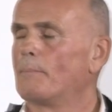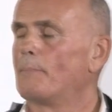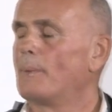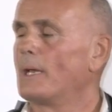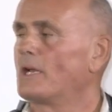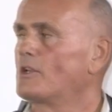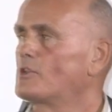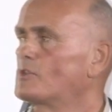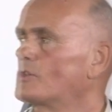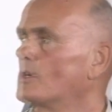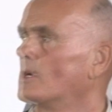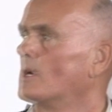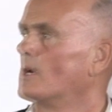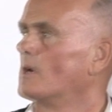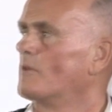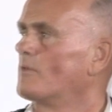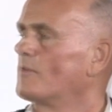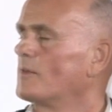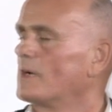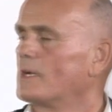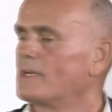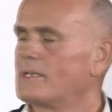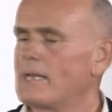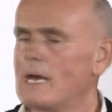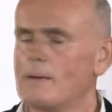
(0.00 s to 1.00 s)
picture of
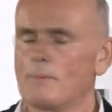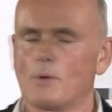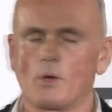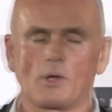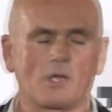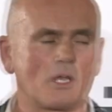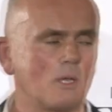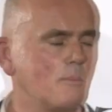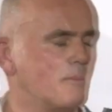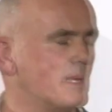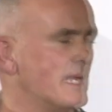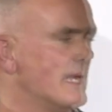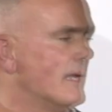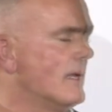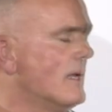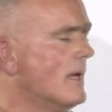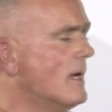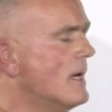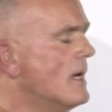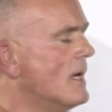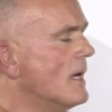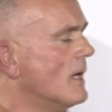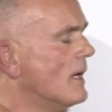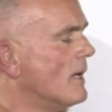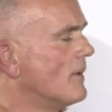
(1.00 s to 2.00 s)
Le Damo Camille
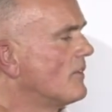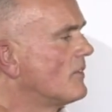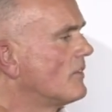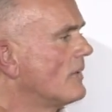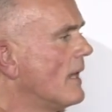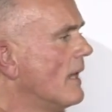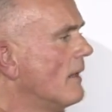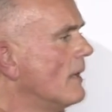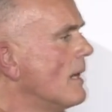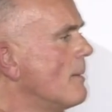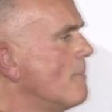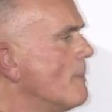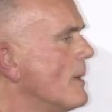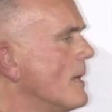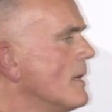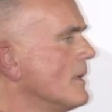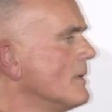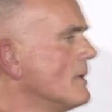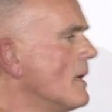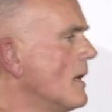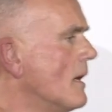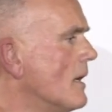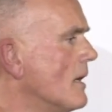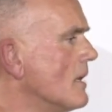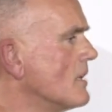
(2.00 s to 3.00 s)
of Sarah
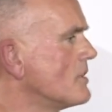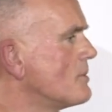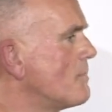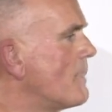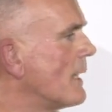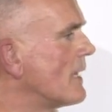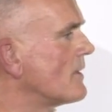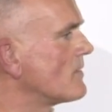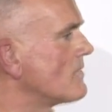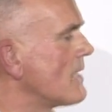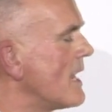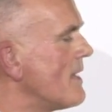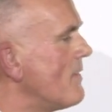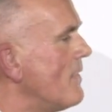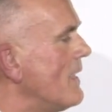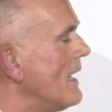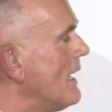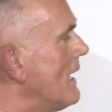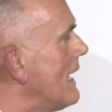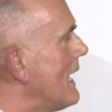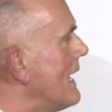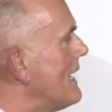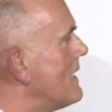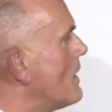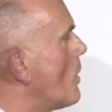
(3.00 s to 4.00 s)
Bernhardt because I think,
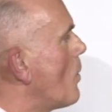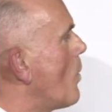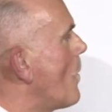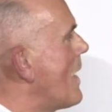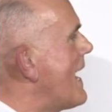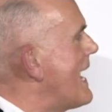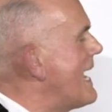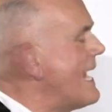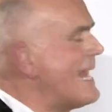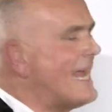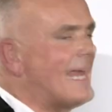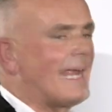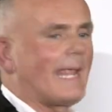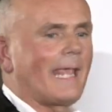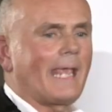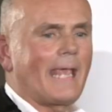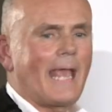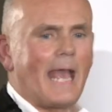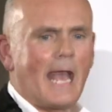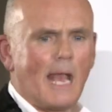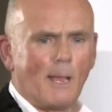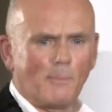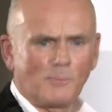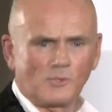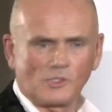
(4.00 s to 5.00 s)
in a way, it
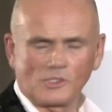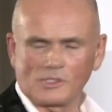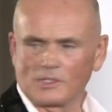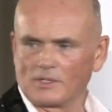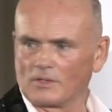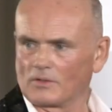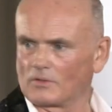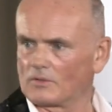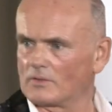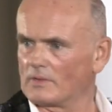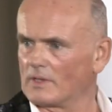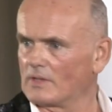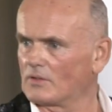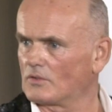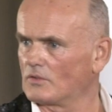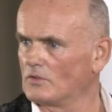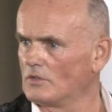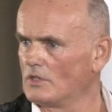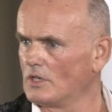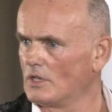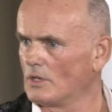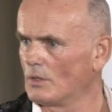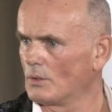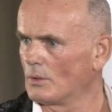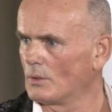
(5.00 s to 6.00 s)
captures this
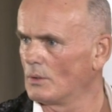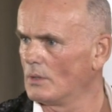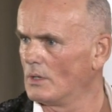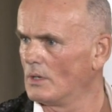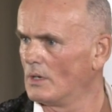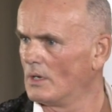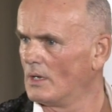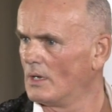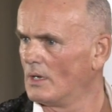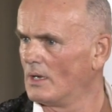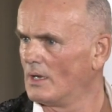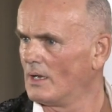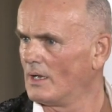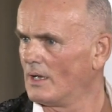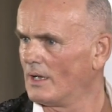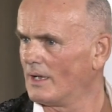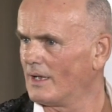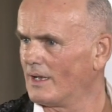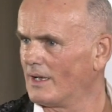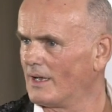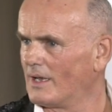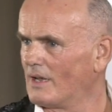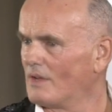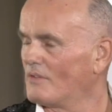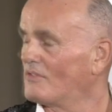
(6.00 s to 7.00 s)
new
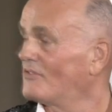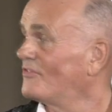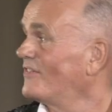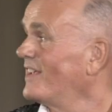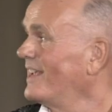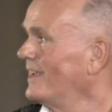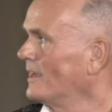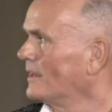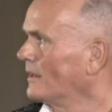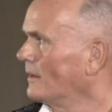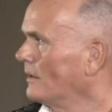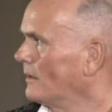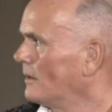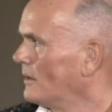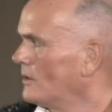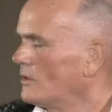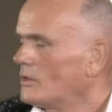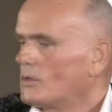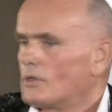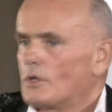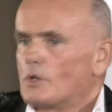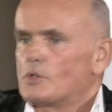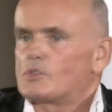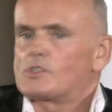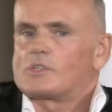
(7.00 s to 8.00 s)
uh, feel. You
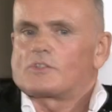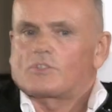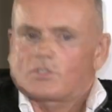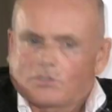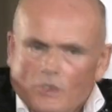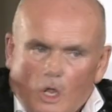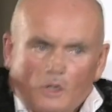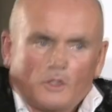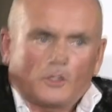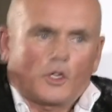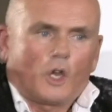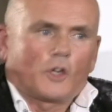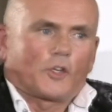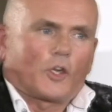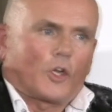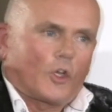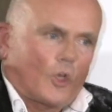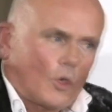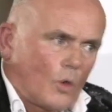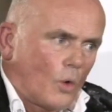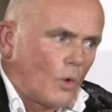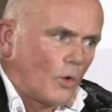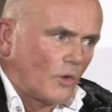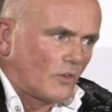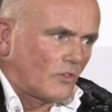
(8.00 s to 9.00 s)
know, she's not got a
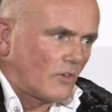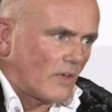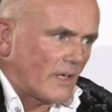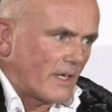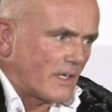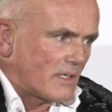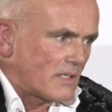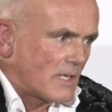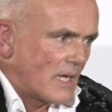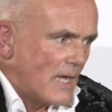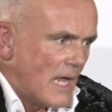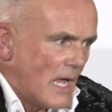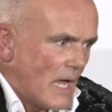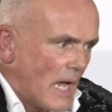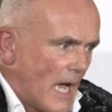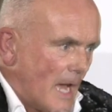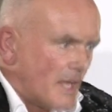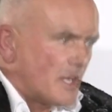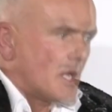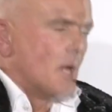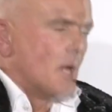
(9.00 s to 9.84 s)
corset and her